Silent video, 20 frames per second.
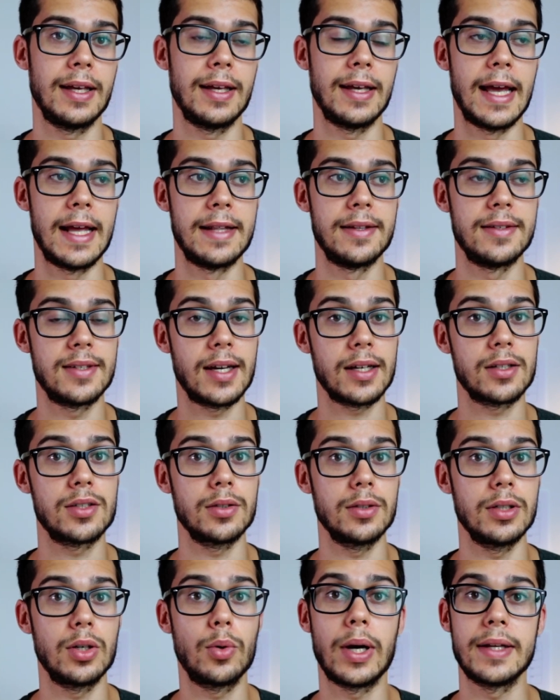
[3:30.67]
And it's
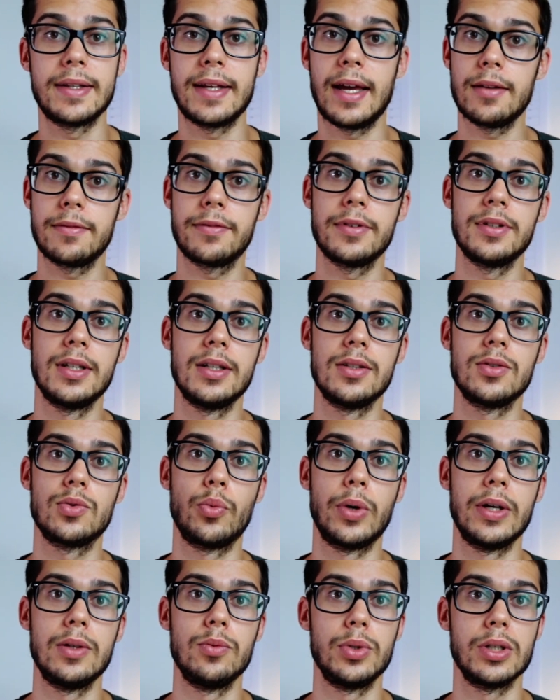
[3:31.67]
actually quite evident
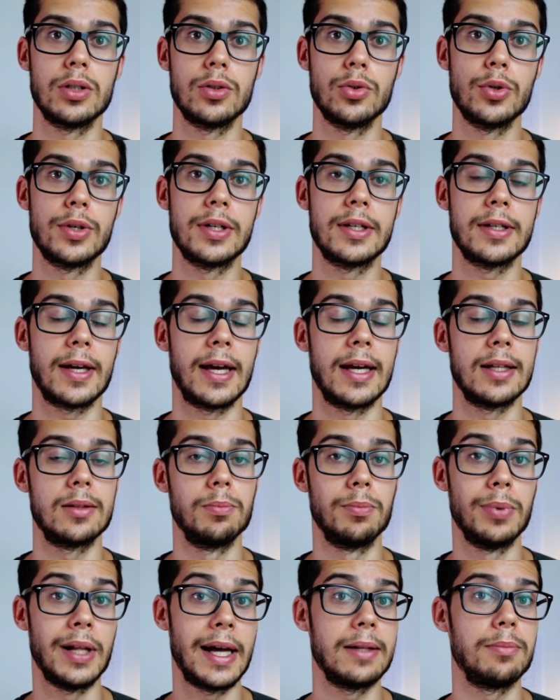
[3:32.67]
when we look
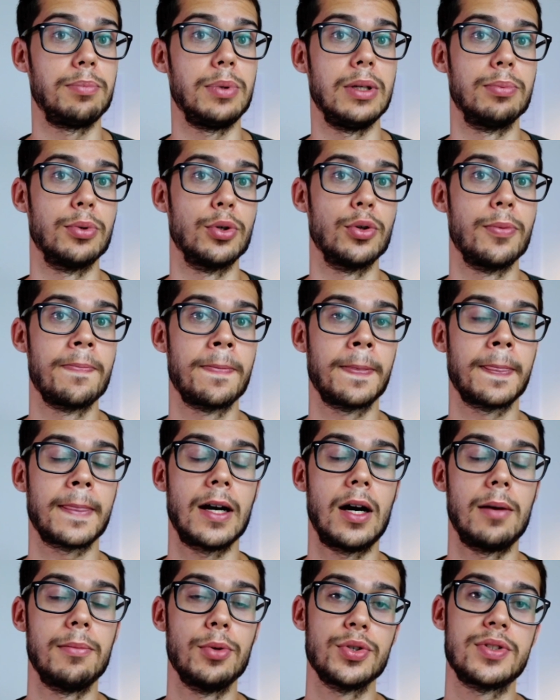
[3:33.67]
at blind people.
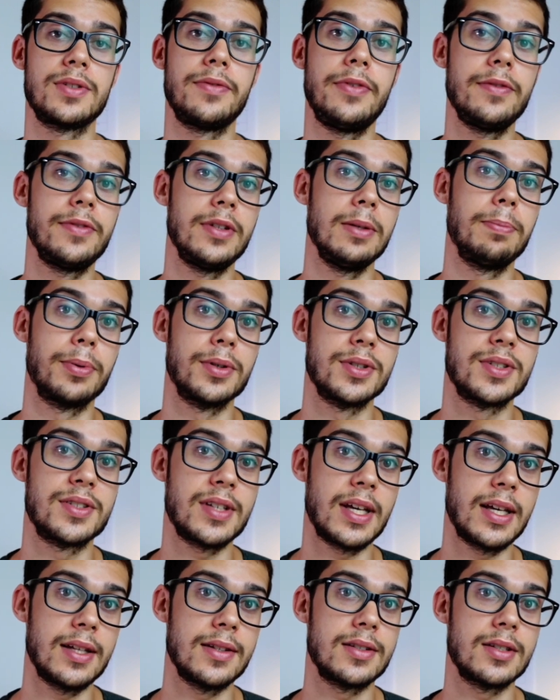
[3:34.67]
Almost
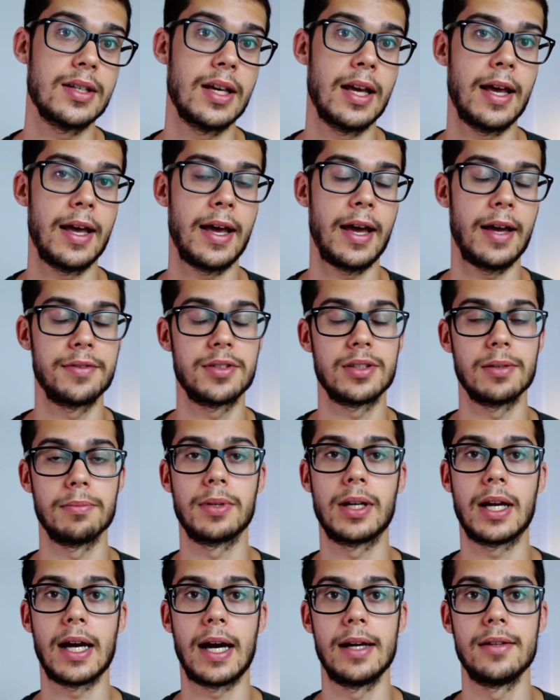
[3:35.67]
50% have
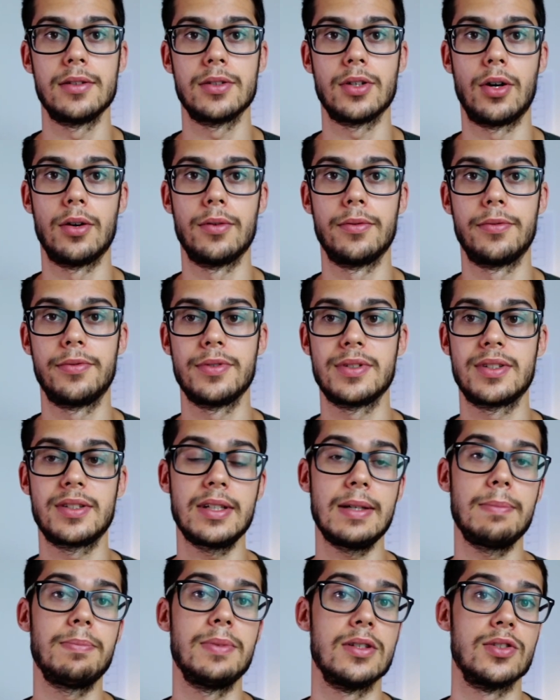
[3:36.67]
some kind of
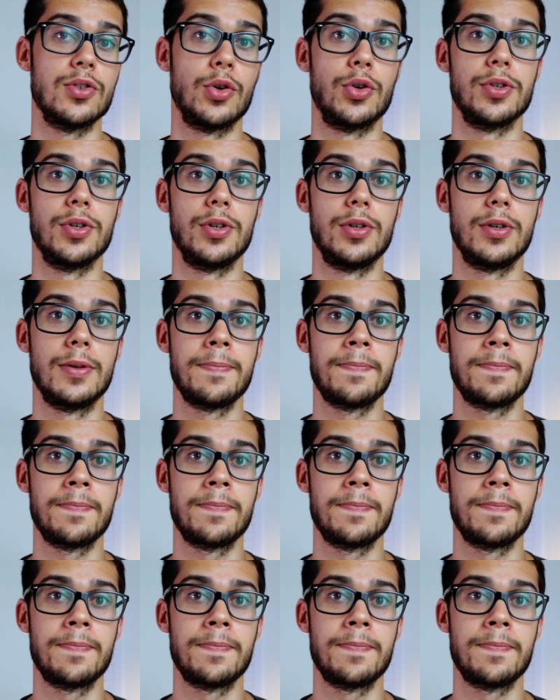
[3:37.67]
sleep disorder.